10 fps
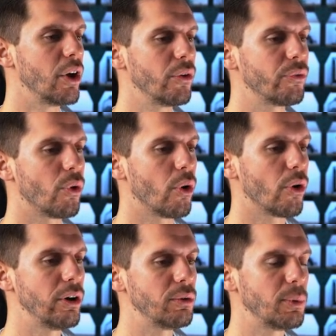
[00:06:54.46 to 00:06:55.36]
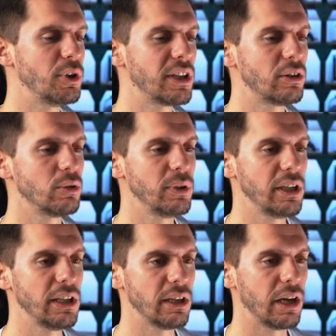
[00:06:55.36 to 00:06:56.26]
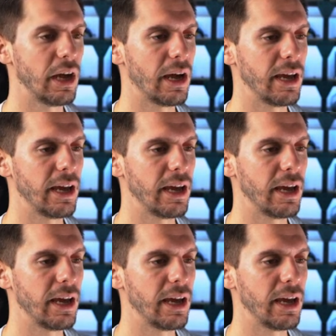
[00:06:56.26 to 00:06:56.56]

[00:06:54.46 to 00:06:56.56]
For Robotiki to be uh,